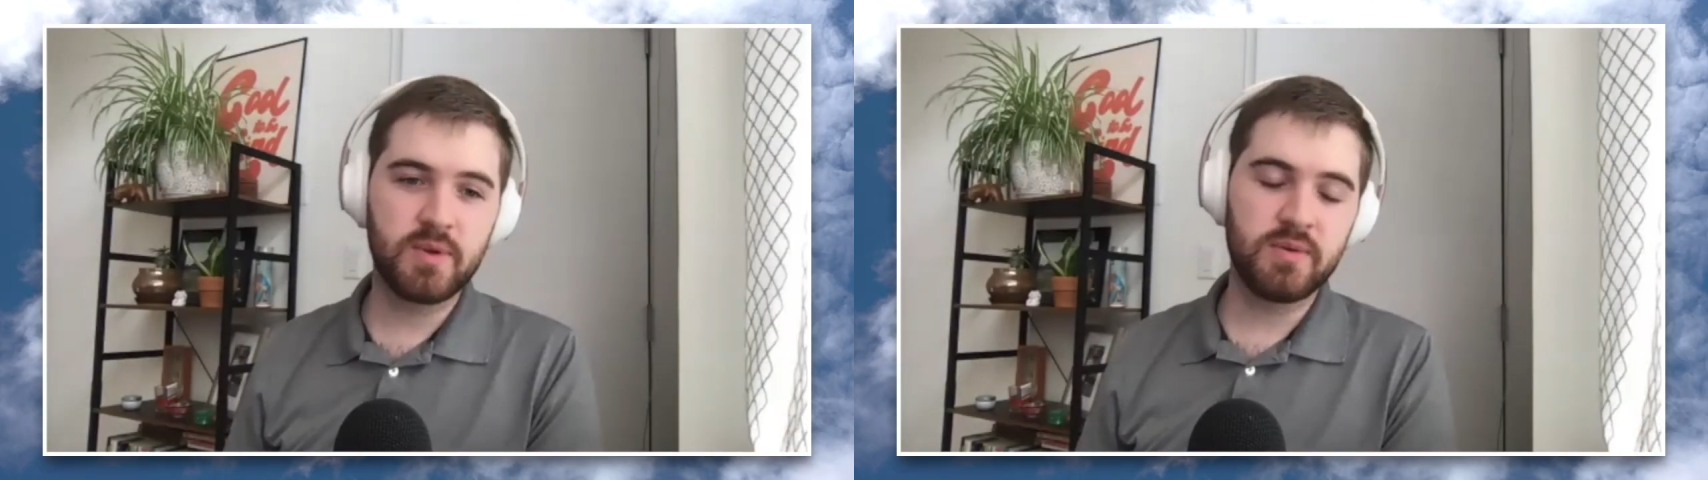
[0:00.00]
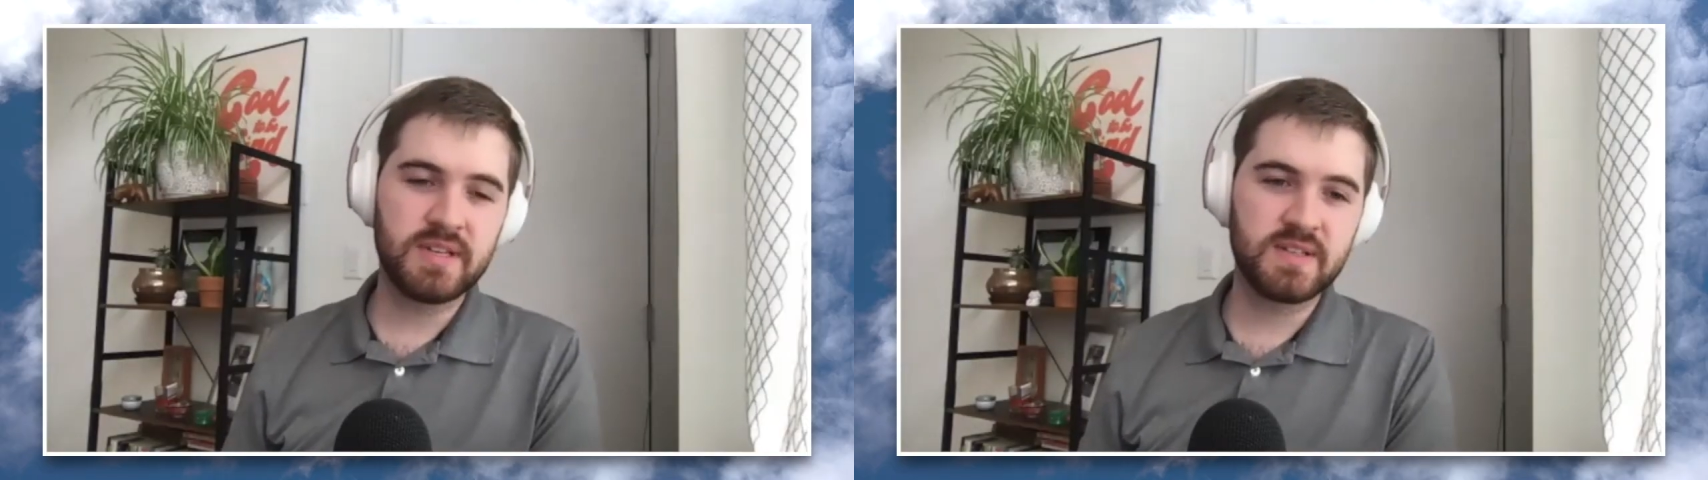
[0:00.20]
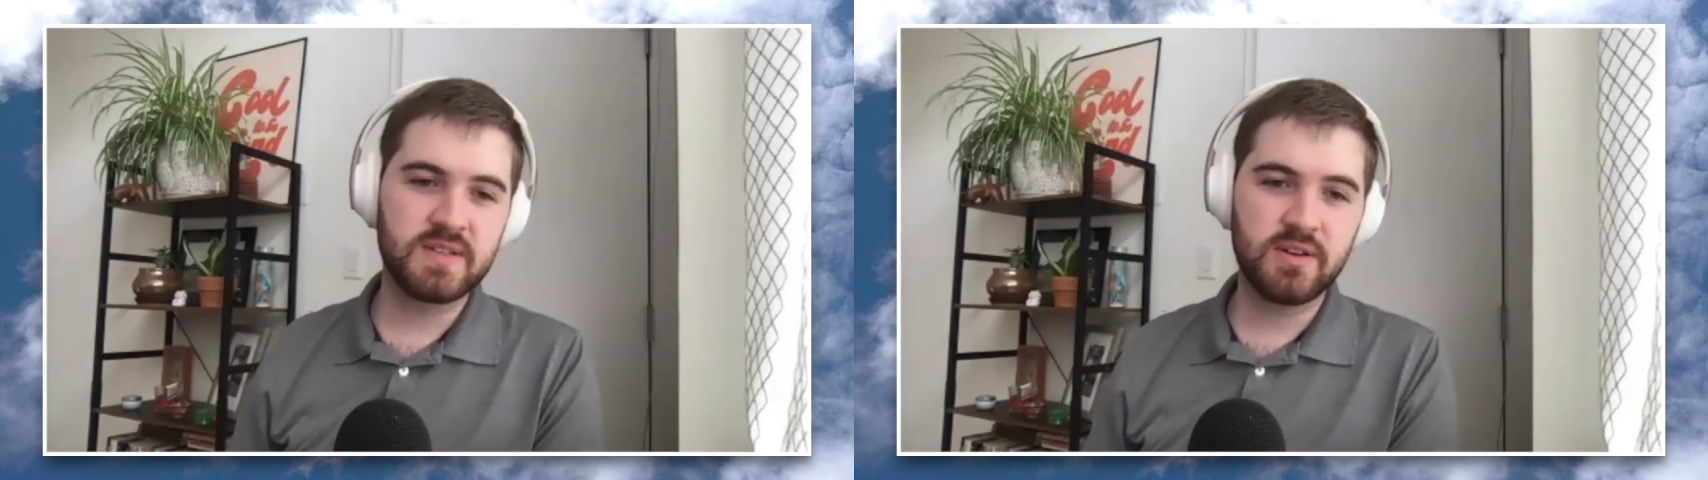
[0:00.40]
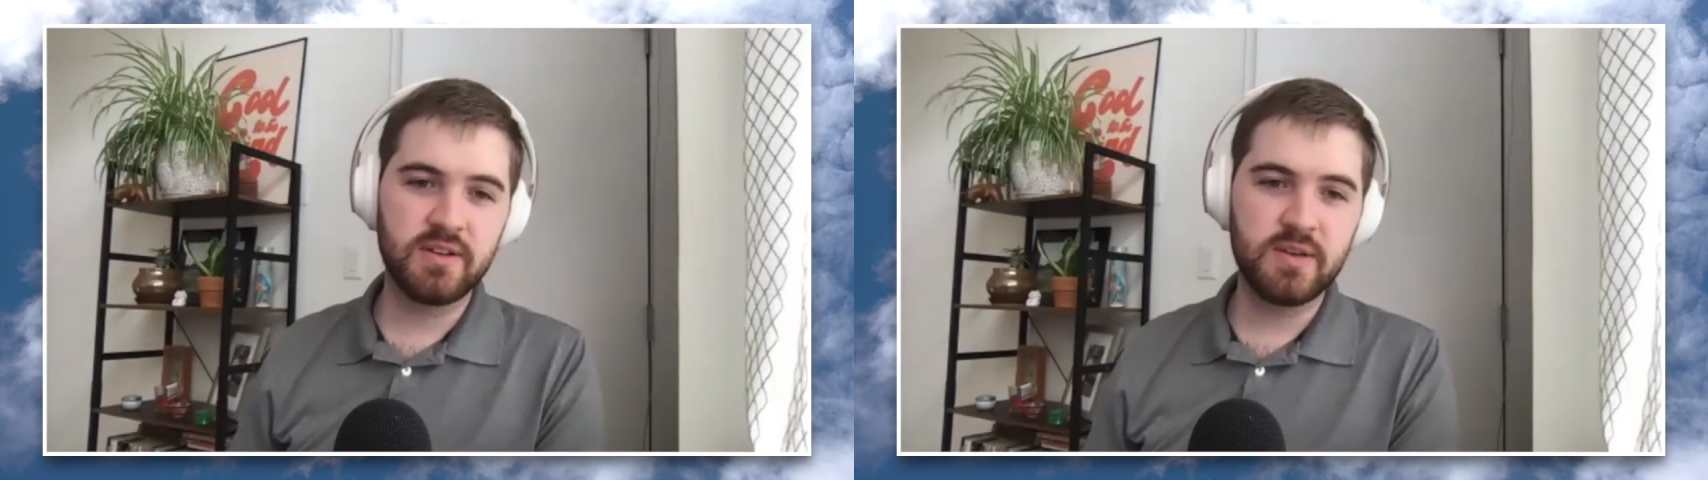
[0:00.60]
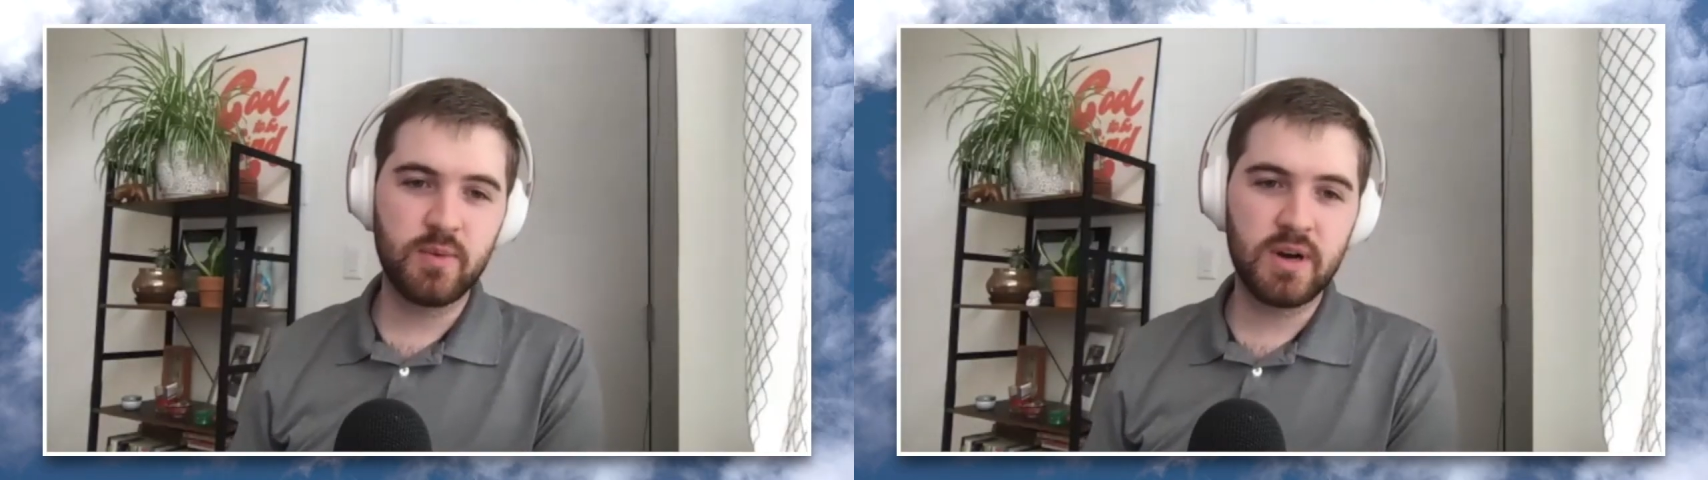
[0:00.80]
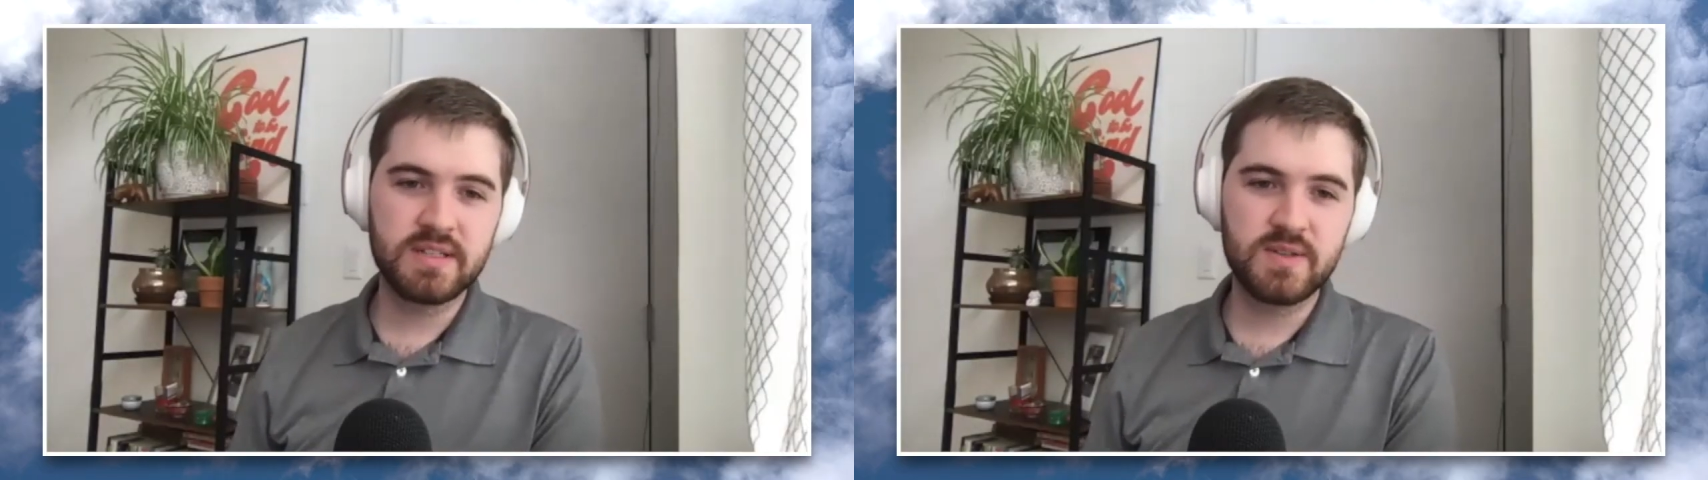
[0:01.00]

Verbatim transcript: don't necessarily want